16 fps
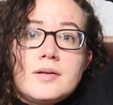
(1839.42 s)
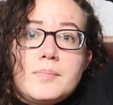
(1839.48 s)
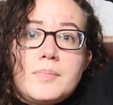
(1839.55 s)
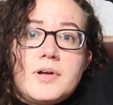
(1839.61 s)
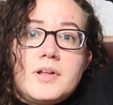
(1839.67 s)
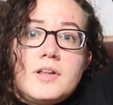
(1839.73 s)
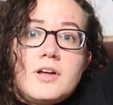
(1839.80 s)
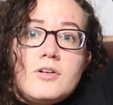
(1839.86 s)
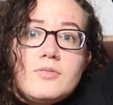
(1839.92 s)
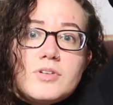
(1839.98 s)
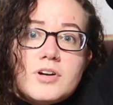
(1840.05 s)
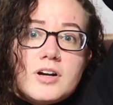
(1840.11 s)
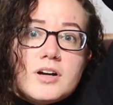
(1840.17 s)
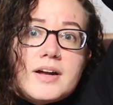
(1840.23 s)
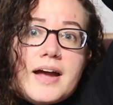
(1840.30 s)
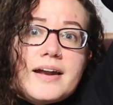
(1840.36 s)

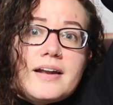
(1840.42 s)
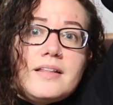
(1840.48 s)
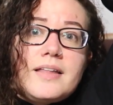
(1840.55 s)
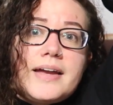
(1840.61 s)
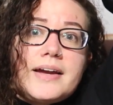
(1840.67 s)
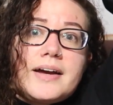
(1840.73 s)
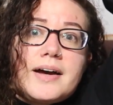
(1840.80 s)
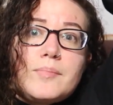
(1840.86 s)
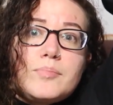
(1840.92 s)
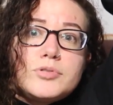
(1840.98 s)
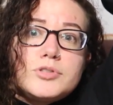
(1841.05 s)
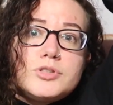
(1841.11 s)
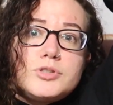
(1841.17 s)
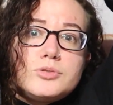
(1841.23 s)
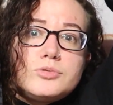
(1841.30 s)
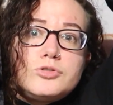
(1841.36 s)
pullover, kind of like a
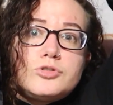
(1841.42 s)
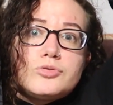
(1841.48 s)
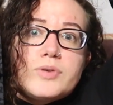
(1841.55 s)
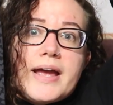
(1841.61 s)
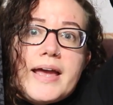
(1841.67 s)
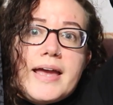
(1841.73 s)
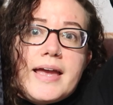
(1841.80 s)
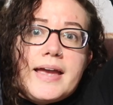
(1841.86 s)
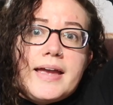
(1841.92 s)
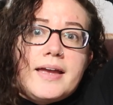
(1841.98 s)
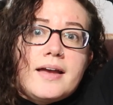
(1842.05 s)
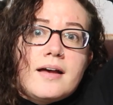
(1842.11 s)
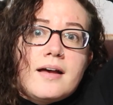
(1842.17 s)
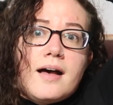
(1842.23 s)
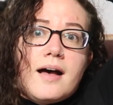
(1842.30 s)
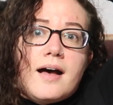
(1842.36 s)
blue gray
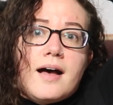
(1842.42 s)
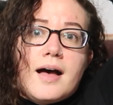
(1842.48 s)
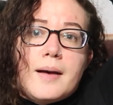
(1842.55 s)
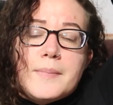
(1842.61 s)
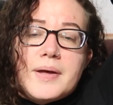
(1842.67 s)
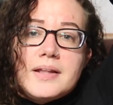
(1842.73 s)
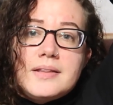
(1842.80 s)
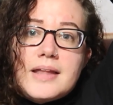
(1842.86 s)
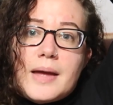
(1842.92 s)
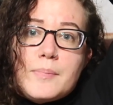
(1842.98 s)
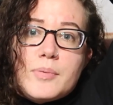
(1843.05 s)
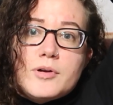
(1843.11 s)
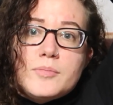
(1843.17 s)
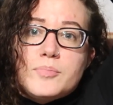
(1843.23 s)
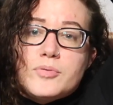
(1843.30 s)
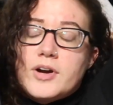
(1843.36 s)

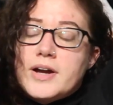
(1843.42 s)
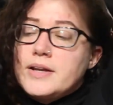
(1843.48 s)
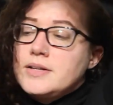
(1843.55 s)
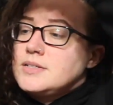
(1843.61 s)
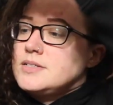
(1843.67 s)
leopard print.